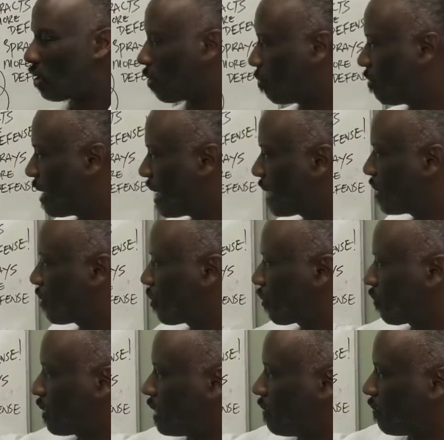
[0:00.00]

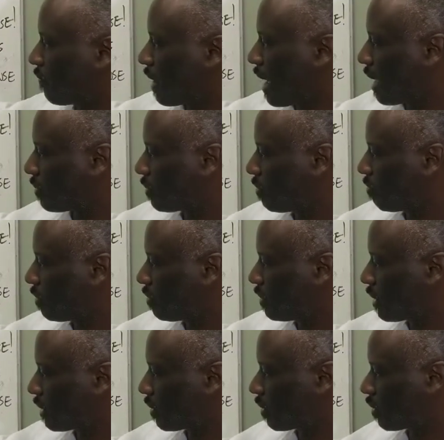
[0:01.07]
Omega-3 fats in
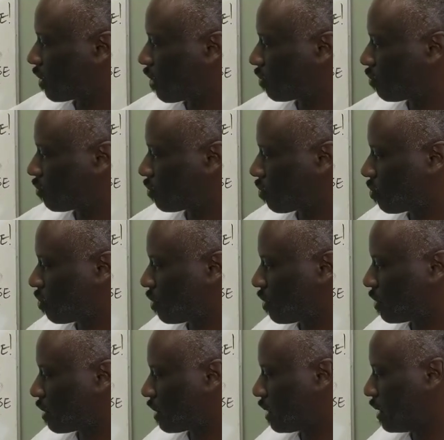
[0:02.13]
particular are stored